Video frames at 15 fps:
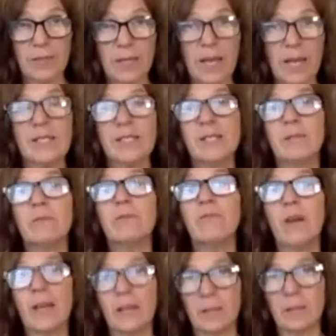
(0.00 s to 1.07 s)
has
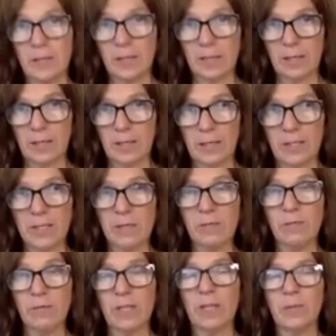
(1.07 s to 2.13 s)
symphytum in it, and
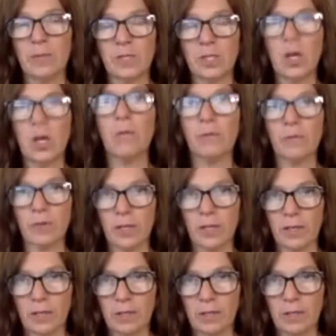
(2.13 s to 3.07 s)
symphytum is comfrey.